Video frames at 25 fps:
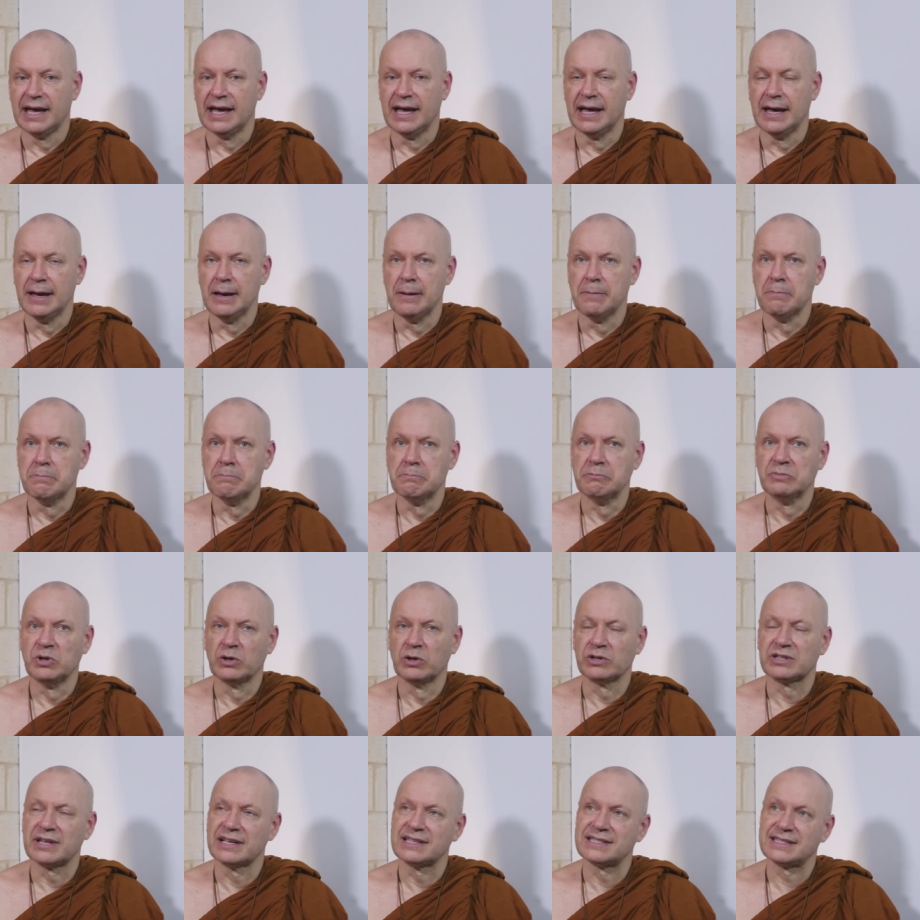Um,
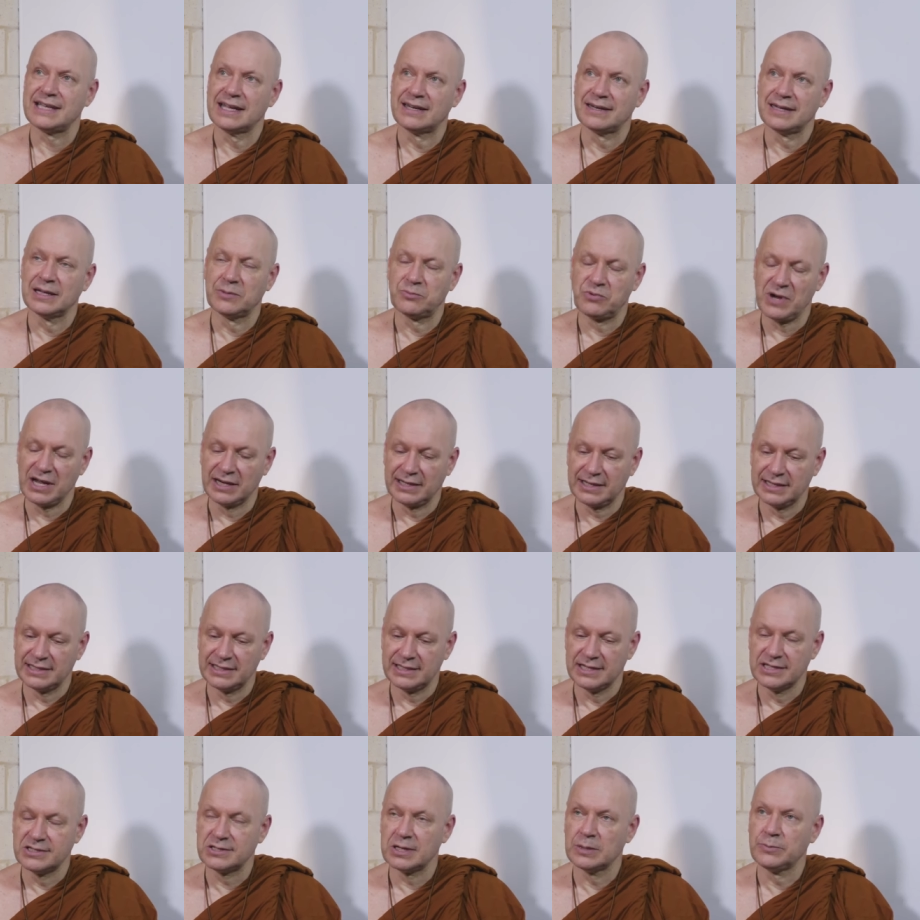not ascetic
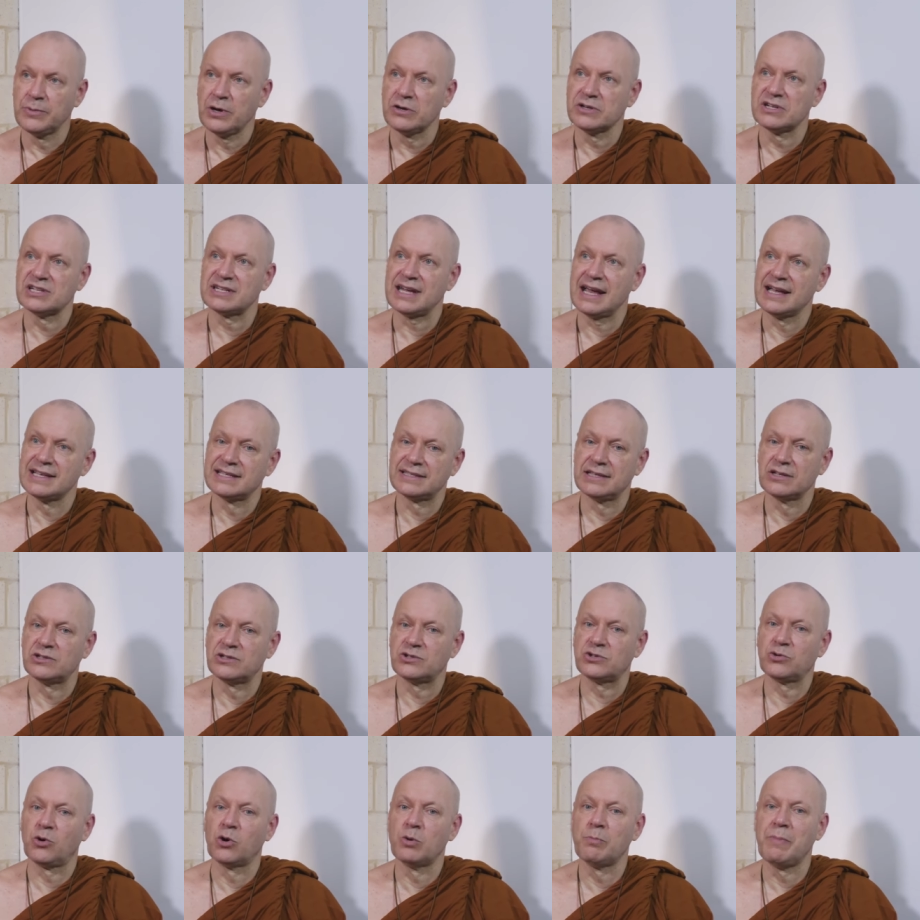practices so much as the
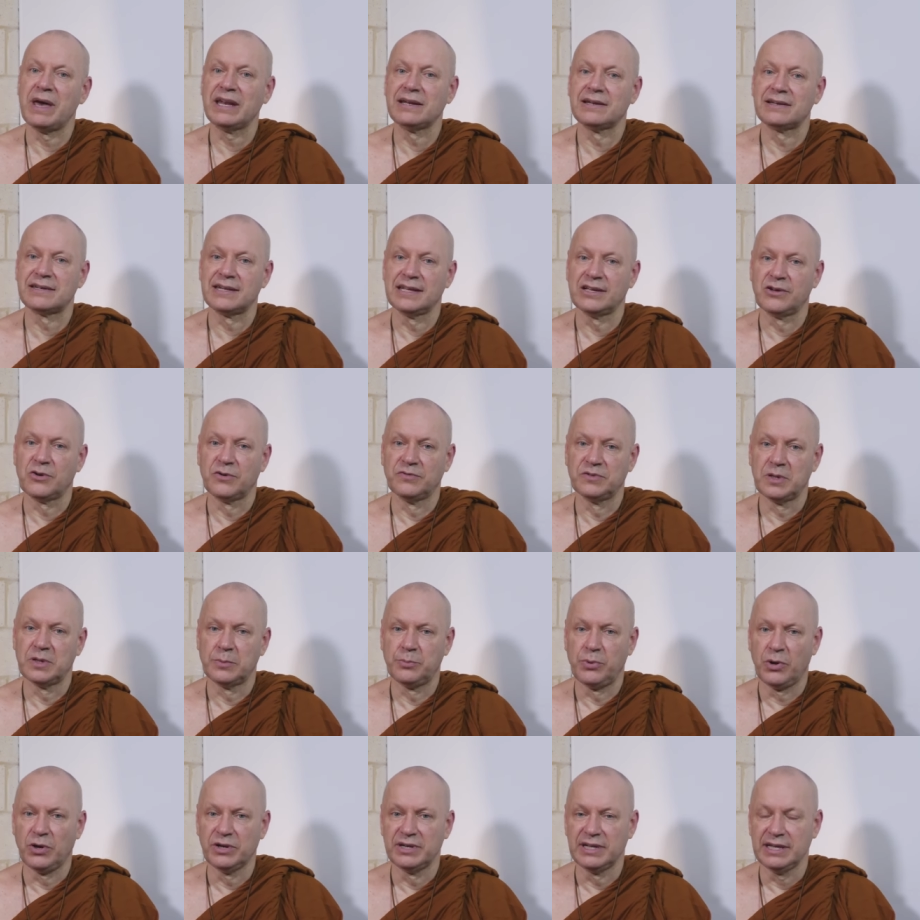tormenting of the
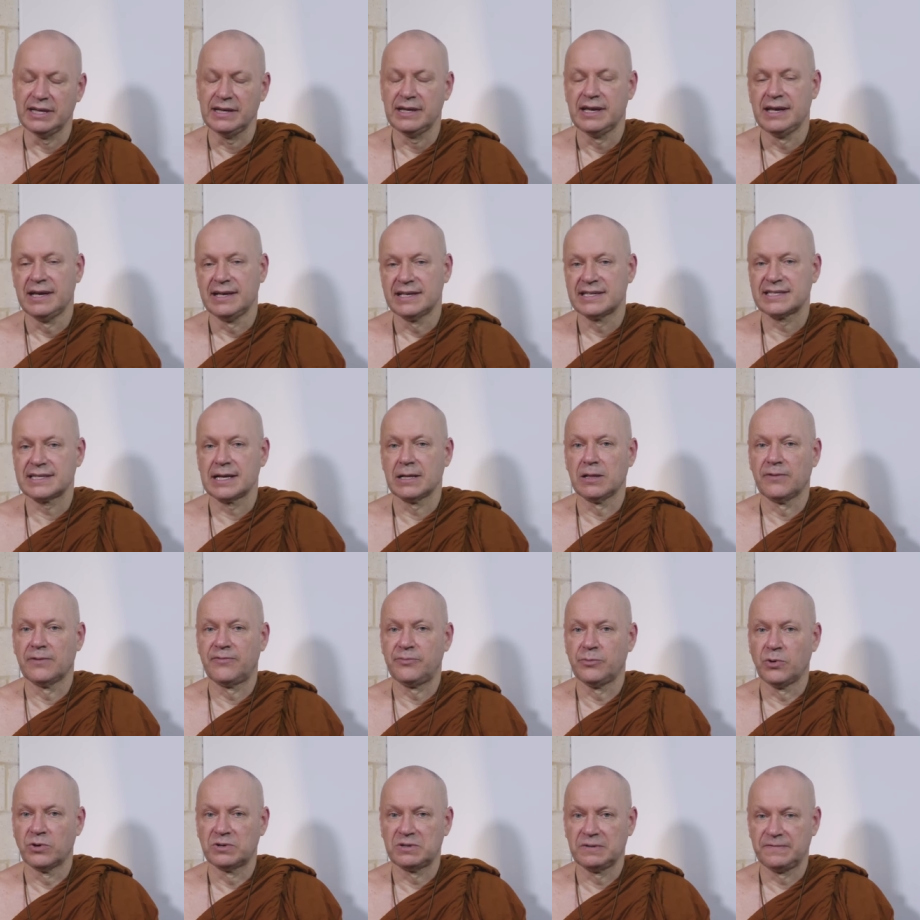body,
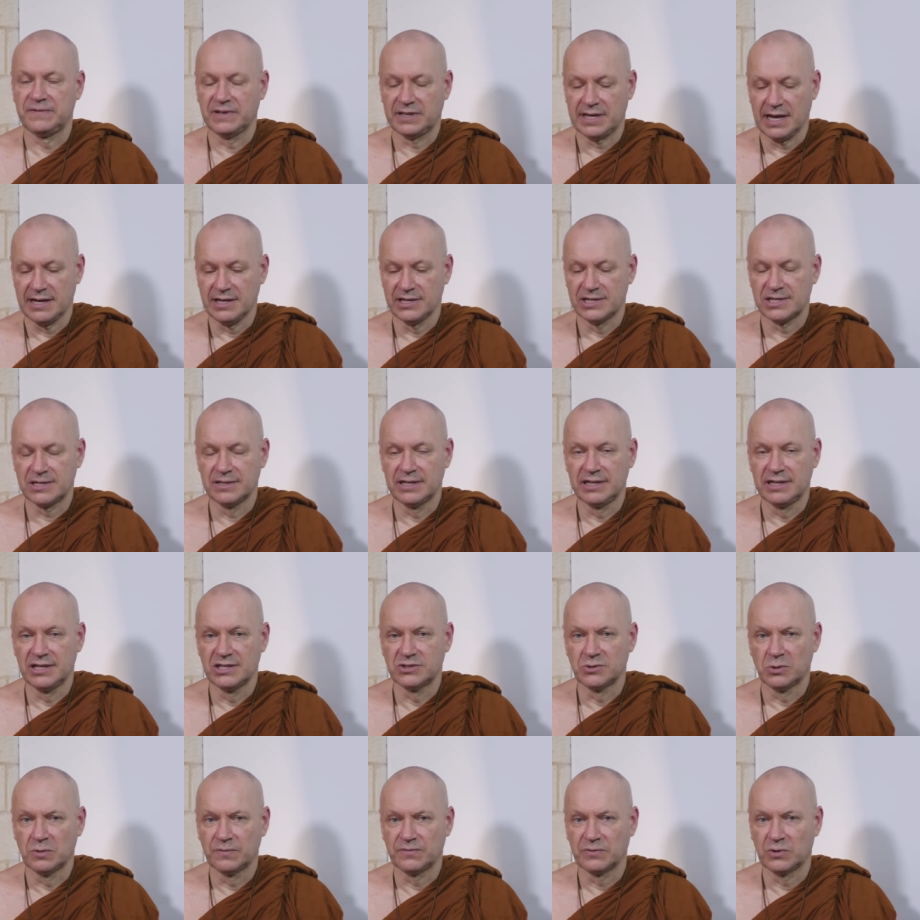self-mortification it
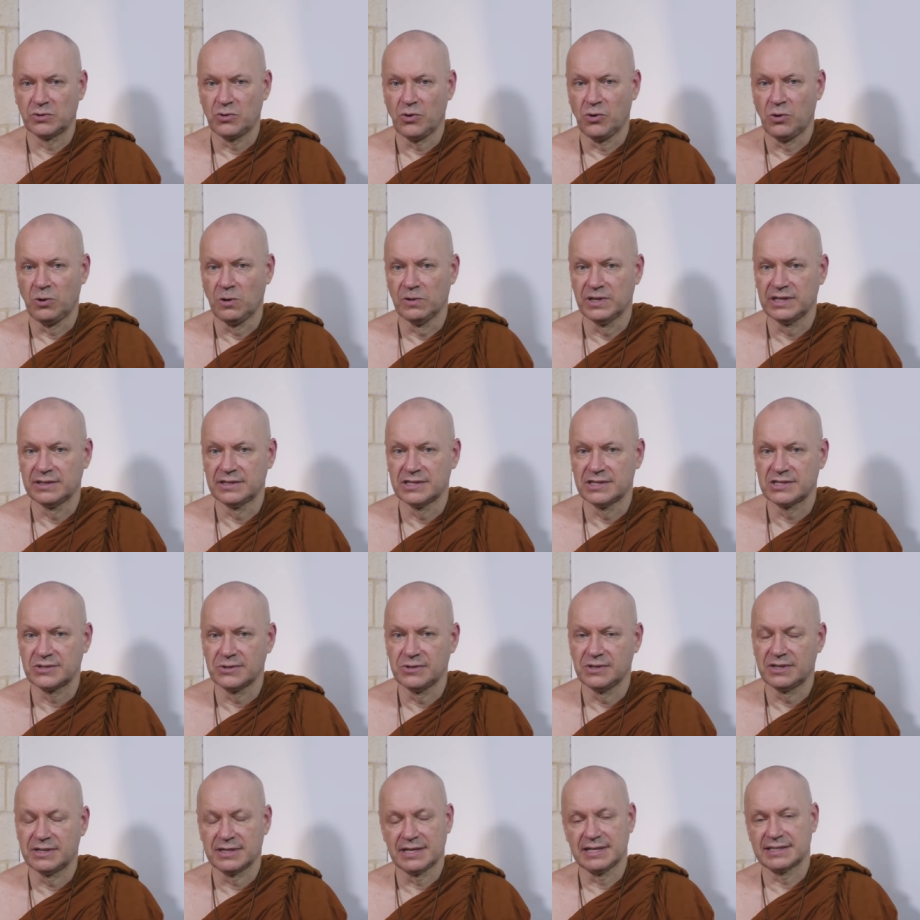is often called in the
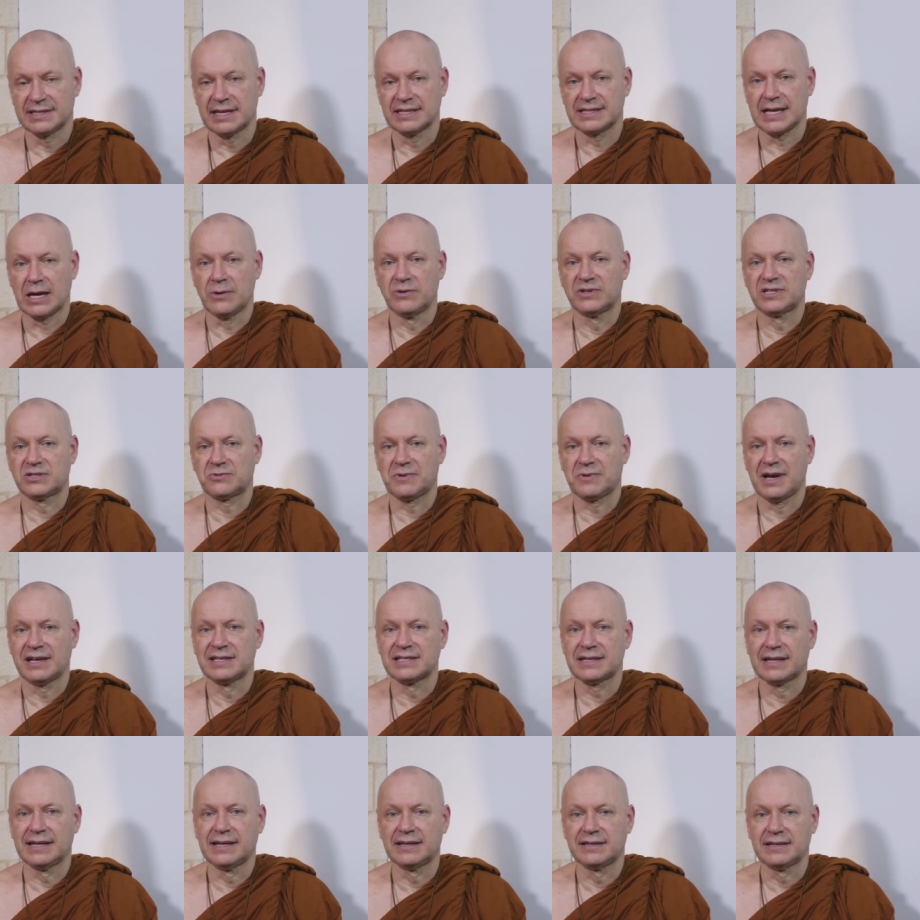suttas, as how it's
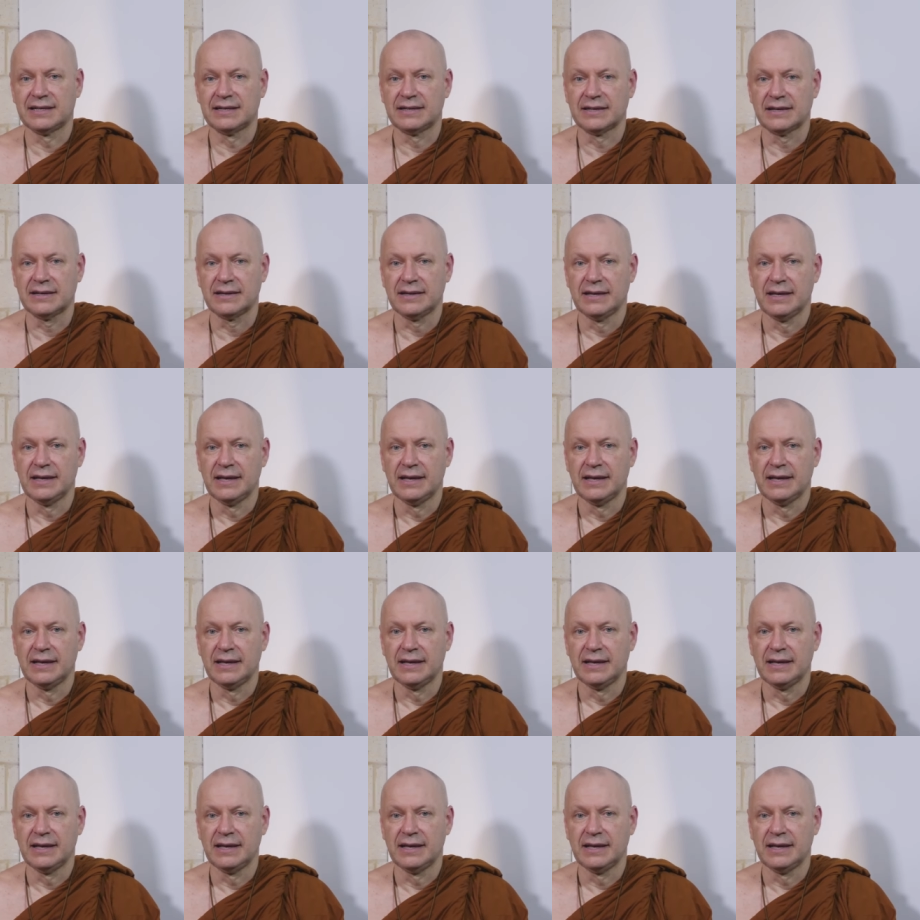translated. Uh,